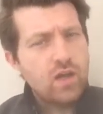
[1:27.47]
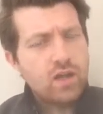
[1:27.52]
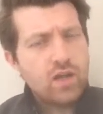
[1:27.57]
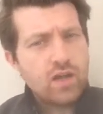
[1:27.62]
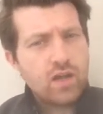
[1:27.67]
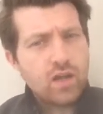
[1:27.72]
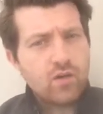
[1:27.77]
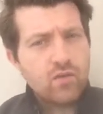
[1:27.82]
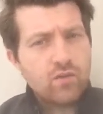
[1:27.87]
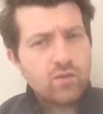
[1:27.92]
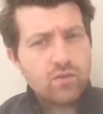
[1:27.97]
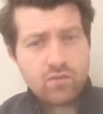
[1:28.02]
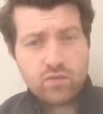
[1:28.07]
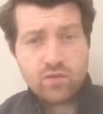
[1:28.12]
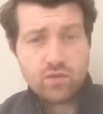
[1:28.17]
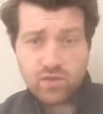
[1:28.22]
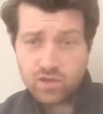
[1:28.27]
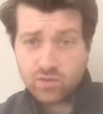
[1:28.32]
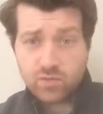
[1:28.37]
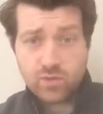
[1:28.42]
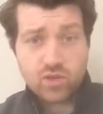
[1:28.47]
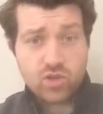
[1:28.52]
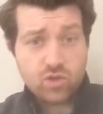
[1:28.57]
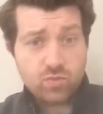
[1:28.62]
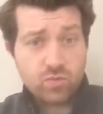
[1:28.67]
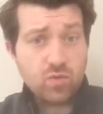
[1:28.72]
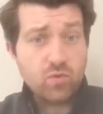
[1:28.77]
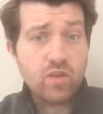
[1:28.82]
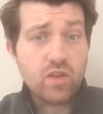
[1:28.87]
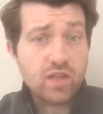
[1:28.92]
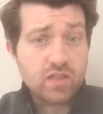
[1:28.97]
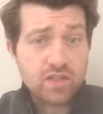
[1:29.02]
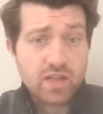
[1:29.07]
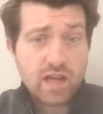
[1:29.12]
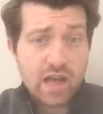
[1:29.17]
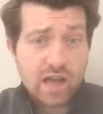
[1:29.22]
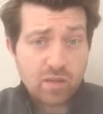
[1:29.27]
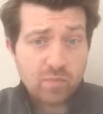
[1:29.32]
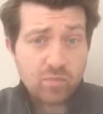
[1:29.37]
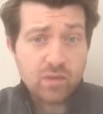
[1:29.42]
Now, as much as we want that to
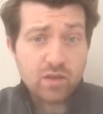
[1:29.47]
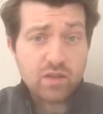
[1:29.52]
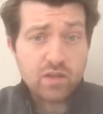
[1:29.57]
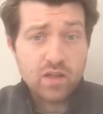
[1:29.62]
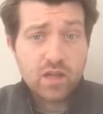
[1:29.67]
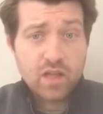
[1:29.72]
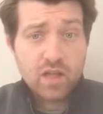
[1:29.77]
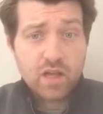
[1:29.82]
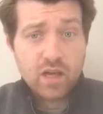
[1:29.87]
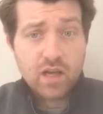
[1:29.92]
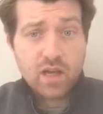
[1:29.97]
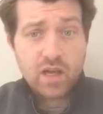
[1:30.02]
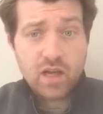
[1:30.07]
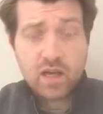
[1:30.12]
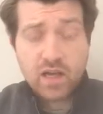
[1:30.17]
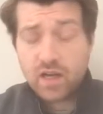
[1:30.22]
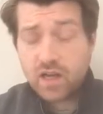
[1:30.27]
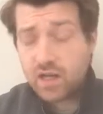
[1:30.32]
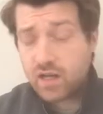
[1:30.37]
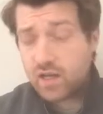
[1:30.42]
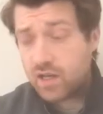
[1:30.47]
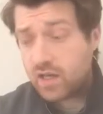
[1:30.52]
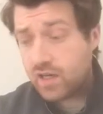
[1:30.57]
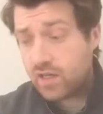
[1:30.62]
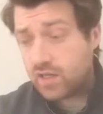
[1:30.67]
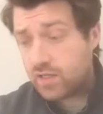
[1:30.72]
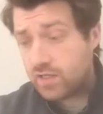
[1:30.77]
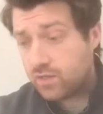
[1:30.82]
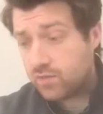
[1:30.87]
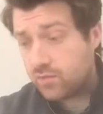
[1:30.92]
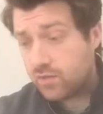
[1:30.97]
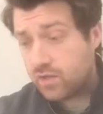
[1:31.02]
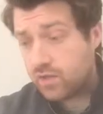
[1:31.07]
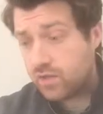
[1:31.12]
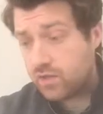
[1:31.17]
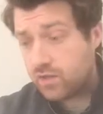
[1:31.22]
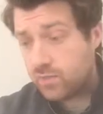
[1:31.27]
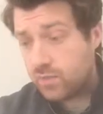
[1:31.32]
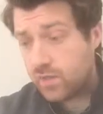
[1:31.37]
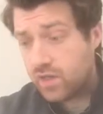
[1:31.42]
happen, and
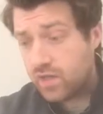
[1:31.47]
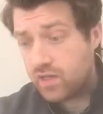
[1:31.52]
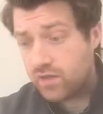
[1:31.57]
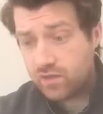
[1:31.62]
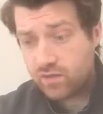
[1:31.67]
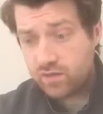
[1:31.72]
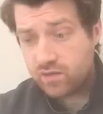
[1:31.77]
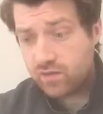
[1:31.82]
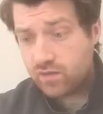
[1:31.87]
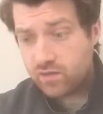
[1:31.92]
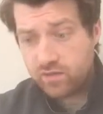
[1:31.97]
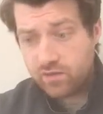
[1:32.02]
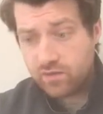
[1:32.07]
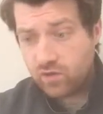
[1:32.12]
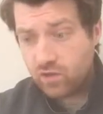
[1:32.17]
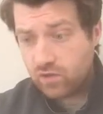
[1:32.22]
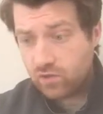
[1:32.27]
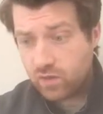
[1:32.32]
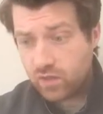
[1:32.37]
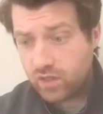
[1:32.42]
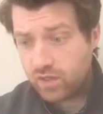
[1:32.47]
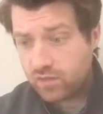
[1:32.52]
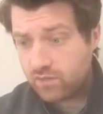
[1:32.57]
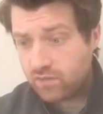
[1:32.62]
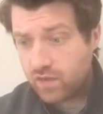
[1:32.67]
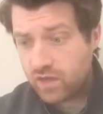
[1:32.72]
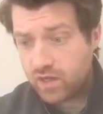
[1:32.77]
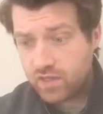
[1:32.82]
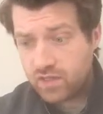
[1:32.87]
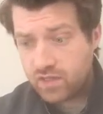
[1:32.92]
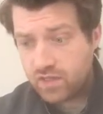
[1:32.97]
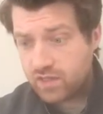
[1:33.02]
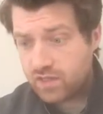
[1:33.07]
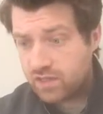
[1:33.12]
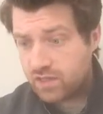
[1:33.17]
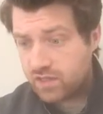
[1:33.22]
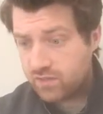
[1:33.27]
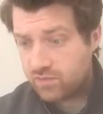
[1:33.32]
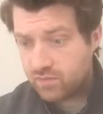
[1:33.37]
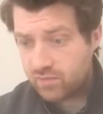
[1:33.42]
as many of the following
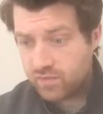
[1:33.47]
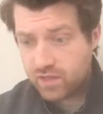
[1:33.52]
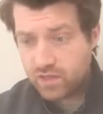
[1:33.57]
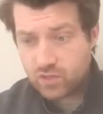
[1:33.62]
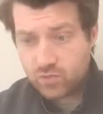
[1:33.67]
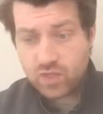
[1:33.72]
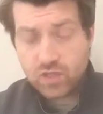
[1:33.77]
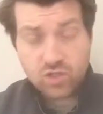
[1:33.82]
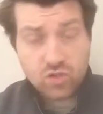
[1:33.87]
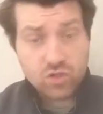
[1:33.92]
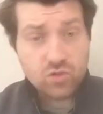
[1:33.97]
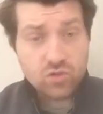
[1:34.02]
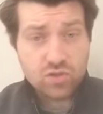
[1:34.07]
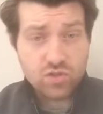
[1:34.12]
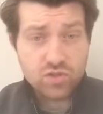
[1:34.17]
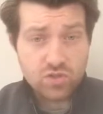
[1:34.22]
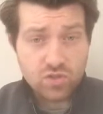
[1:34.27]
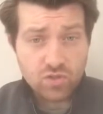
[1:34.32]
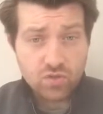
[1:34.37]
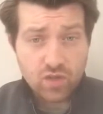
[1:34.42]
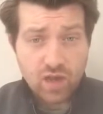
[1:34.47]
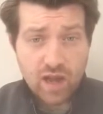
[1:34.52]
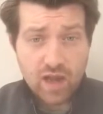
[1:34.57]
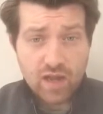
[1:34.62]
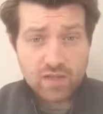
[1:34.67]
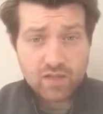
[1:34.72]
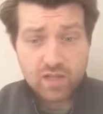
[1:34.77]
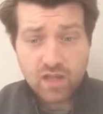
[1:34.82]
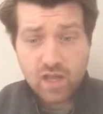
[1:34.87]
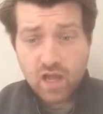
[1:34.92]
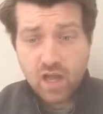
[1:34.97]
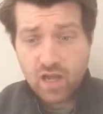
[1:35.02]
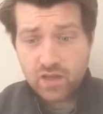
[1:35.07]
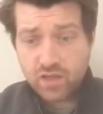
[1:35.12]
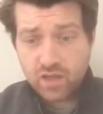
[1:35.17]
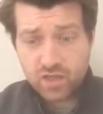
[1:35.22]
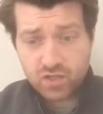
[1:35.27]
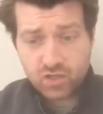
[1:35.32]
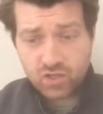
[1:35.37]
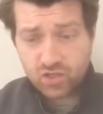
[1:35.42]
advices and things we can do to do that, I
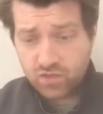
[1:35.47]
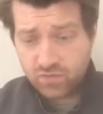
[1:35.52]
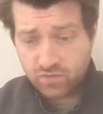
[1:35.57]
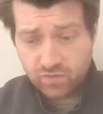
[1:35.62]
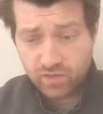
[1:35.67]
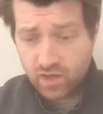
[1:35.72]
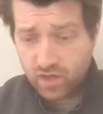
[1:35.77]
think it's just